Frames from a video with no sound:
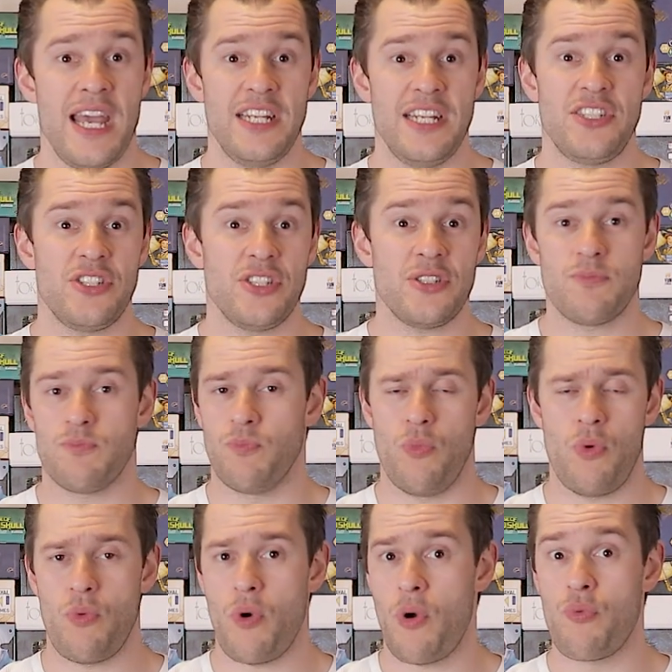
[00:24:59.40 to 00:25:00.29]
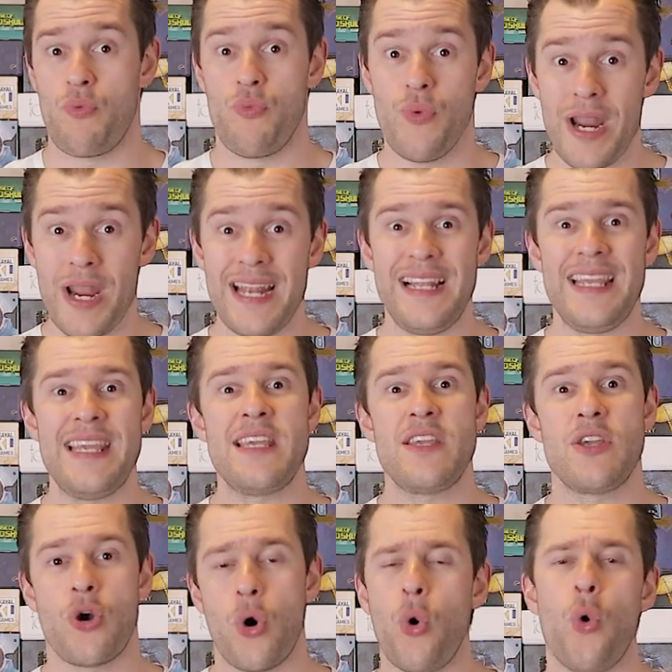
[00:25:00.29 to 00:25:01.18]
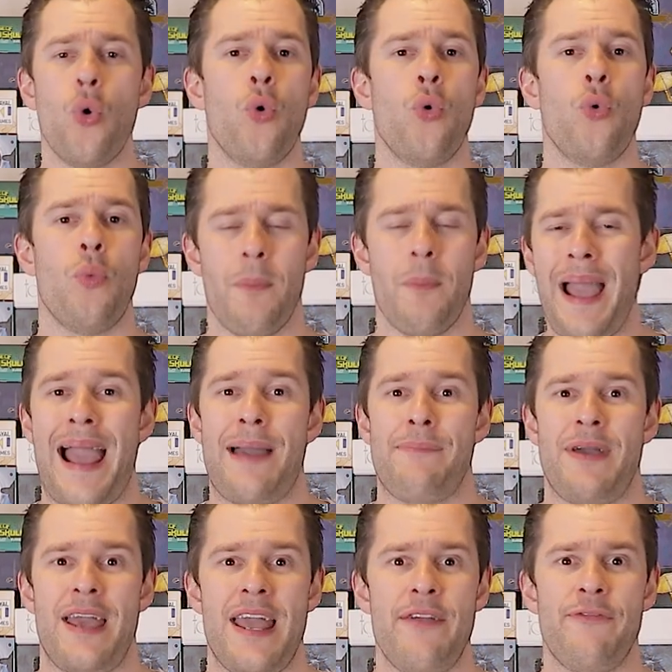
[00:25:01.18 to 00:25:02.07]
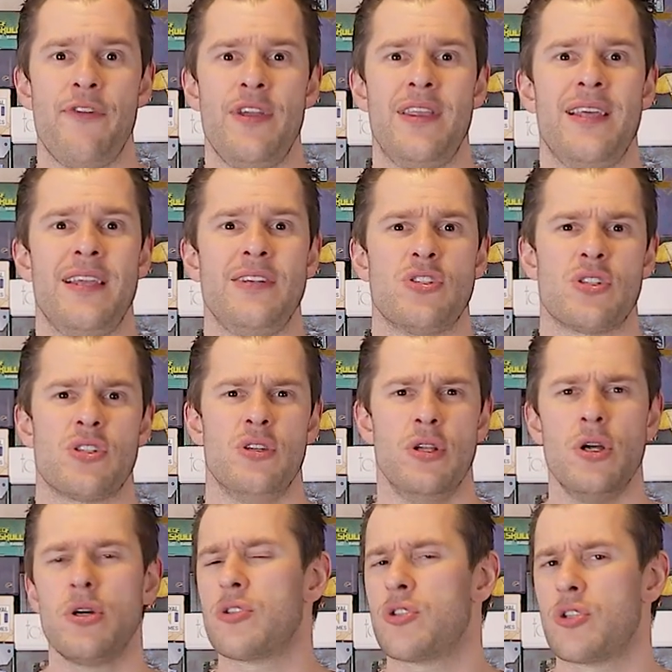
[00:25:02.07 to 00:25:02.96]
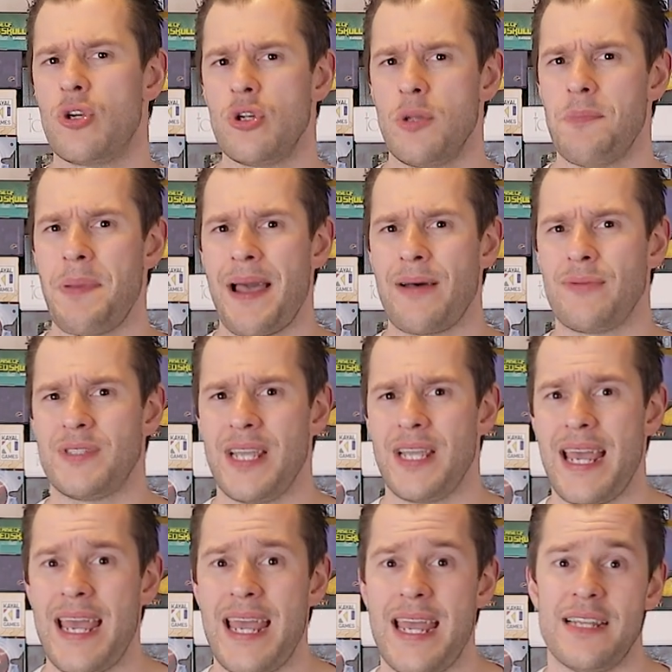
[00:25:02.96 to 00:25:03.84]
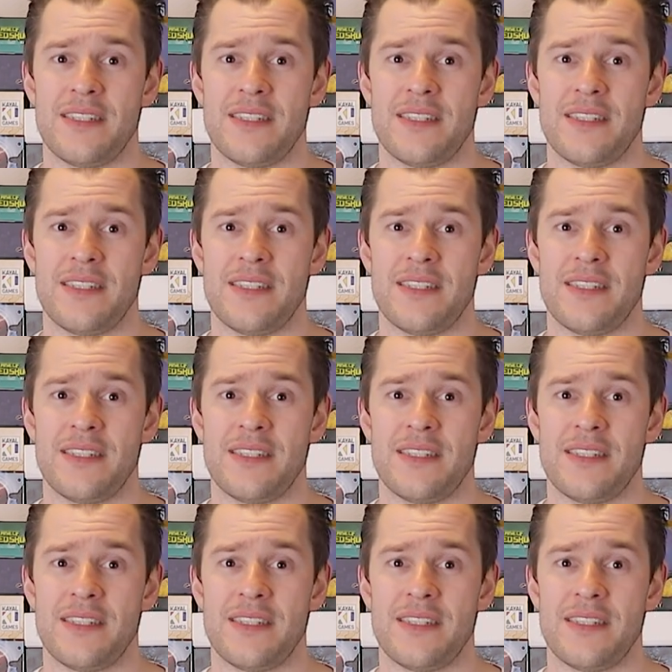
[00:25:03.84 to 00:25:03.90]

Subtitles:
It's just a really cool map. Everything just looks good about it.